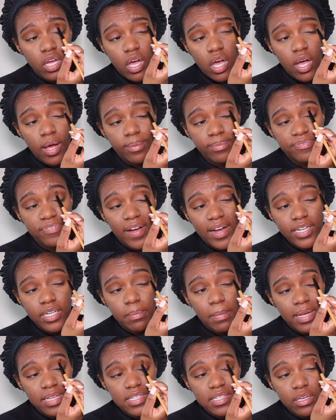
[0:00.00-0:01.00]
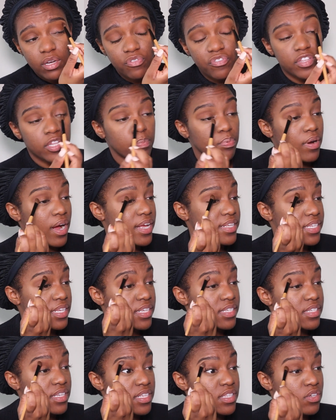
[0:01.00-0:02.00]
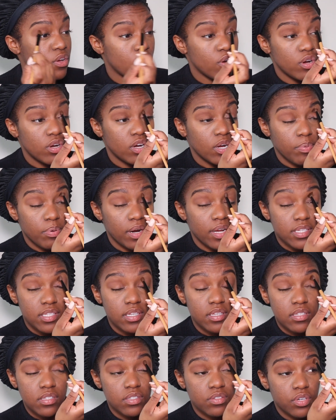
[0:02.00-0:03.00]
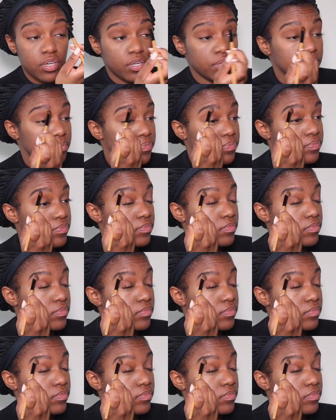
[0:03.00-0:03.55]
finding myself in the process. It's all a process, you know.